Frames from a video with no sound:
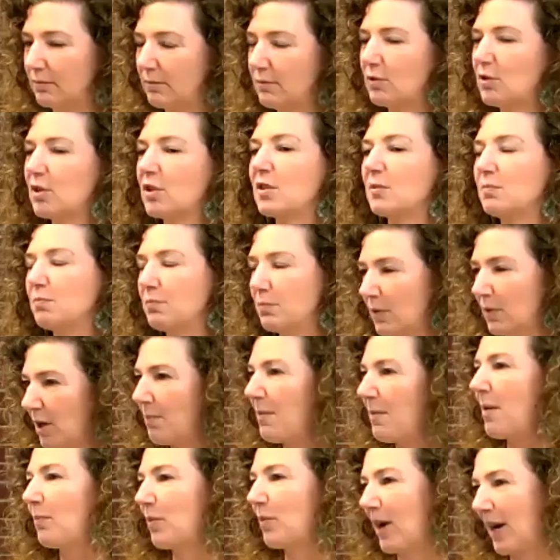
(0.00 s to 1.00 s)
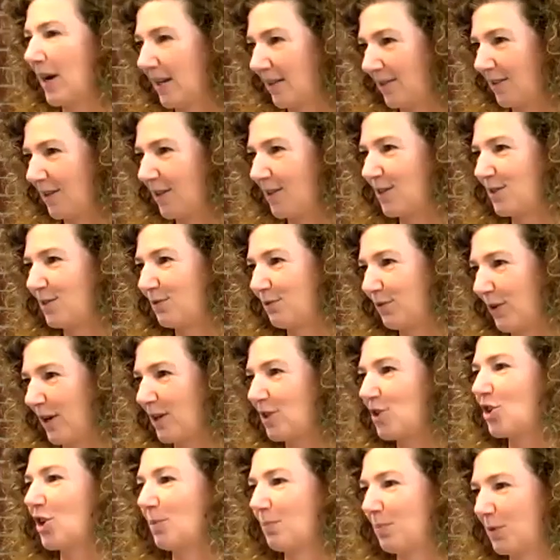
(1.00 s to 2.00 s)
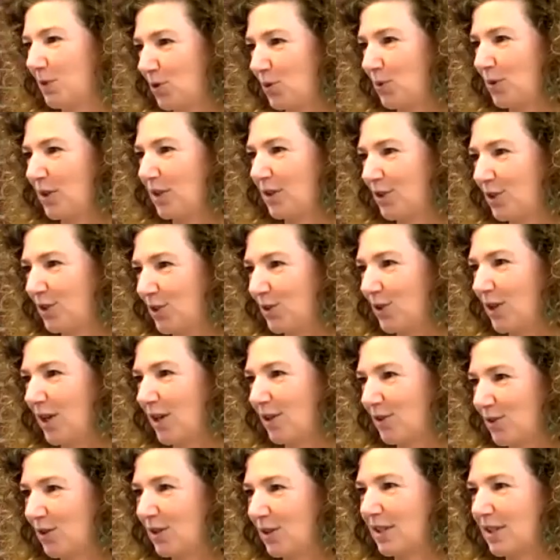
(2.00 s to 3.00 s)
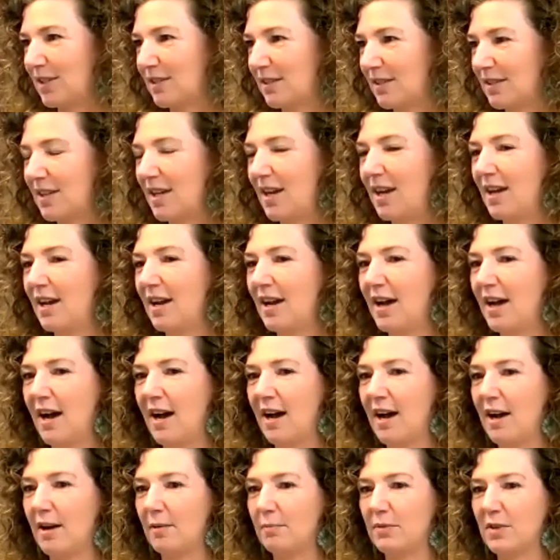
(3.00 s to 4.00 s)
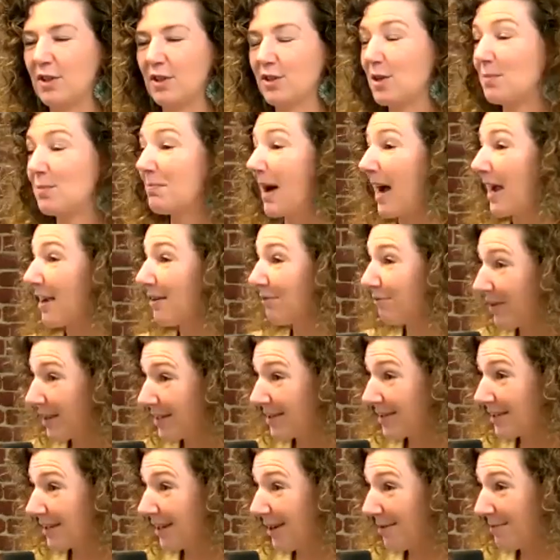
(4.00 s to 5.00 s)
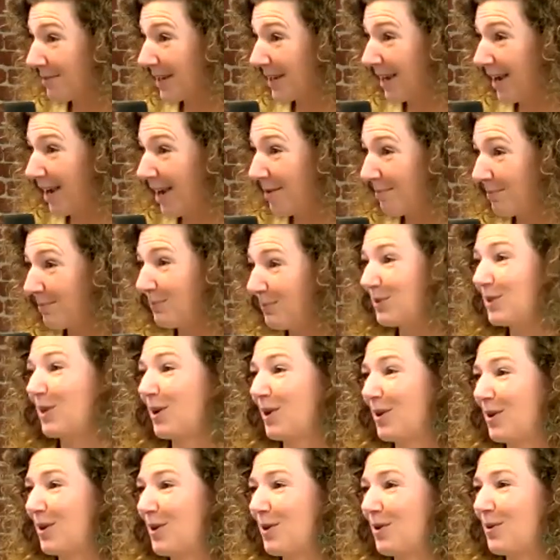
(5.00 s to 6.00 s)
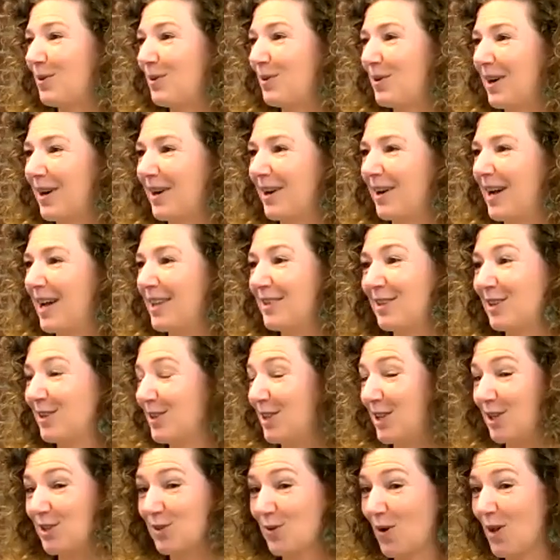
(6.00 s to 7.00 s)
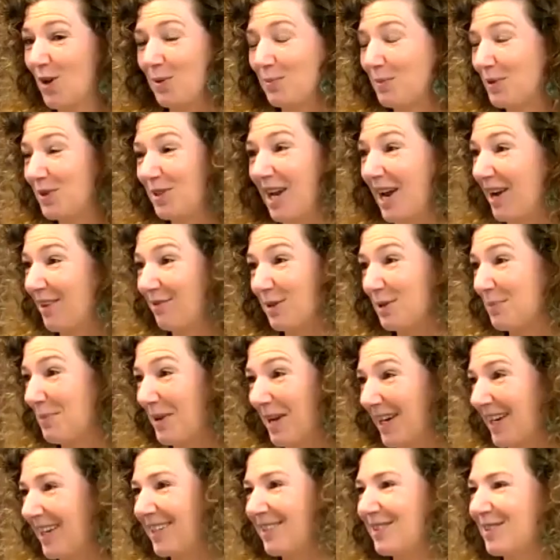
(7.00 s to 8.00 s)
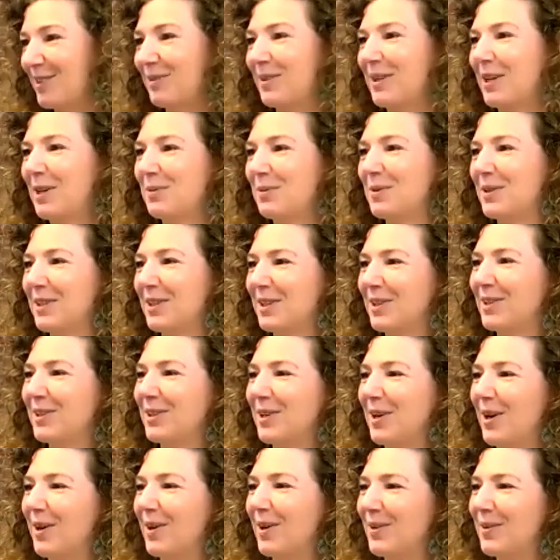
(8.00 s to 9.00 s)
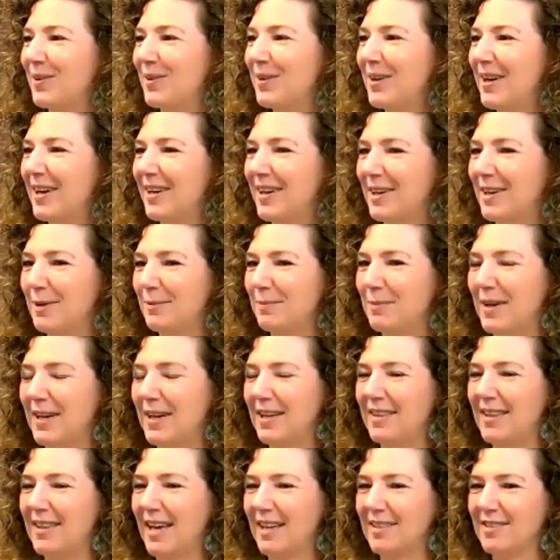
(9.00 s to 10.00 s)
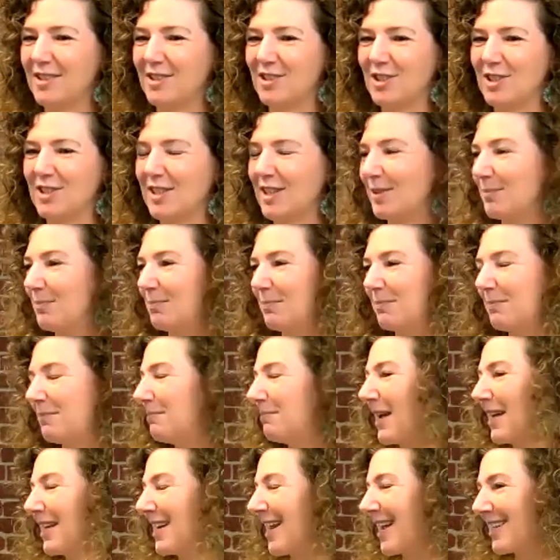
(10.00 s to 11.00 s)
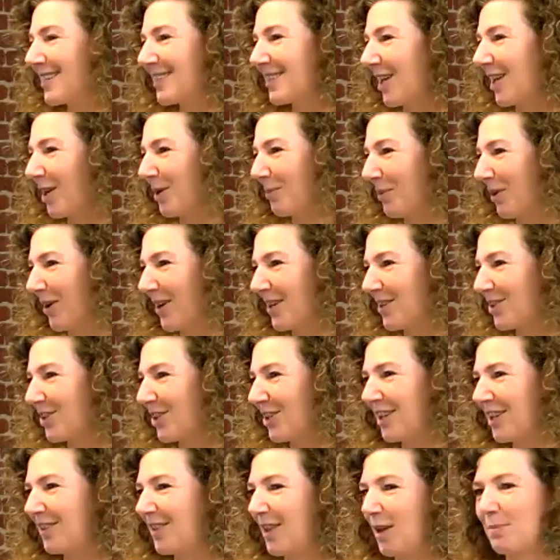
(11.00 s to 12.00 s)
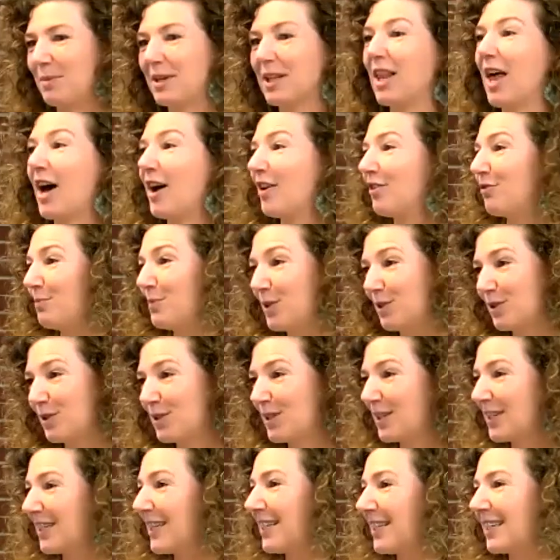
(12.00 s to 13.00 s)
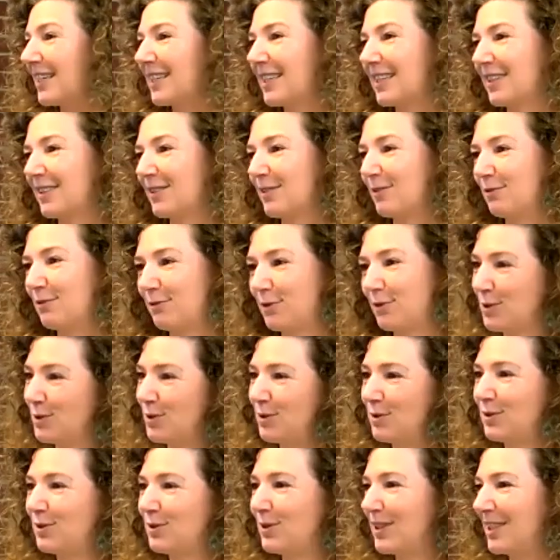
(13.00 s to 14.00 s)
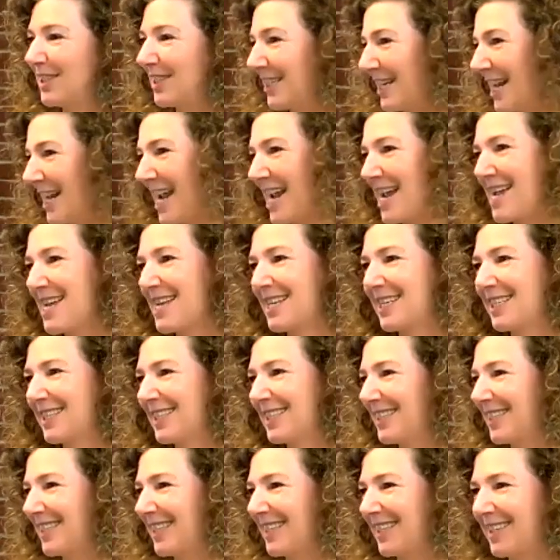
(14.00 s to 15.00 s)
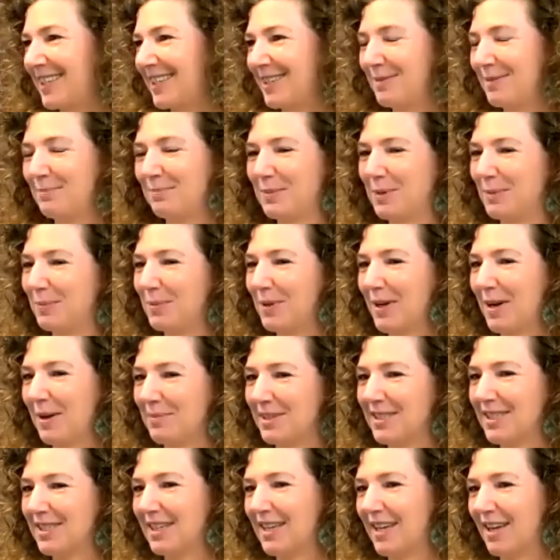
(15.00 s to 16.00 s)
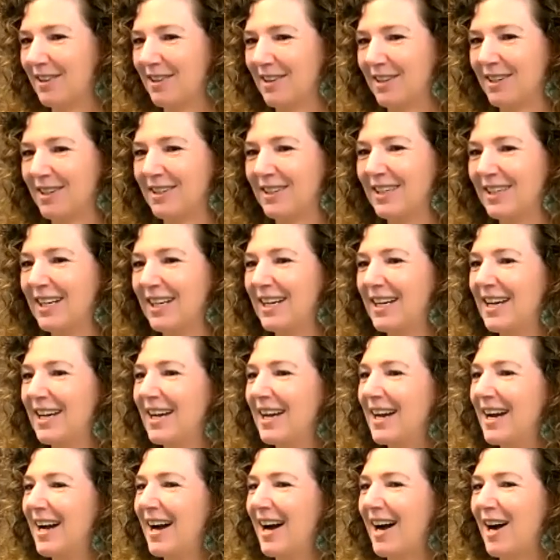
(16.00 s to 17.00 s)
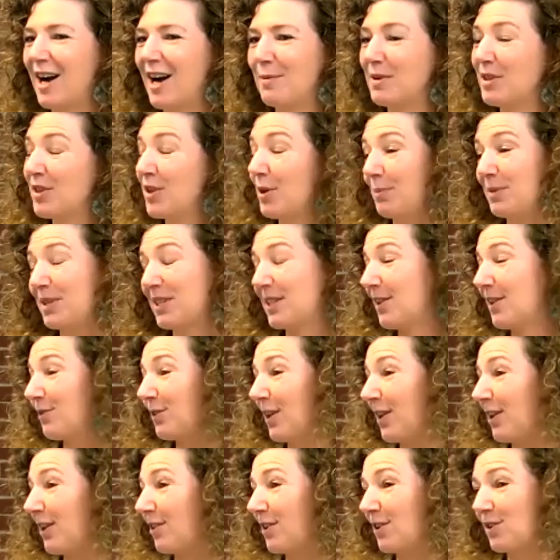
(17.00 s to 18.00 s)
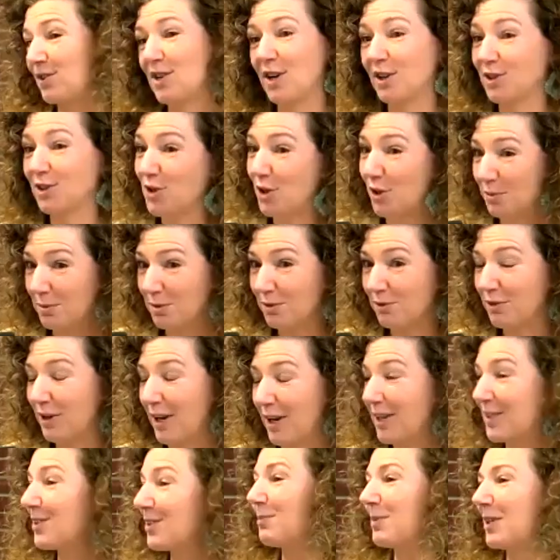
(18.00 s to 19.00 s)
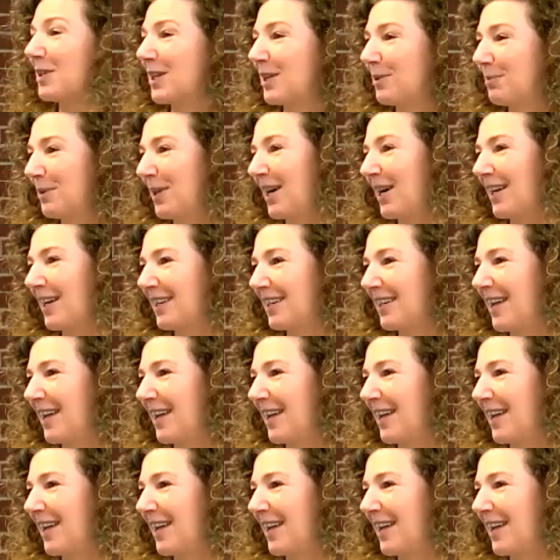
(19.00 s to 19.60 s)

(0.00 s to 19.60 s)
just commemorate this friendship between the two countries. There's a MyFest coming up. So, and these are all open to everybody. So anyone could go. And that's just the May Day celebration. And there'll be live music and food and dance and people coming together. And there'll be several others. An Oktoberfest being planned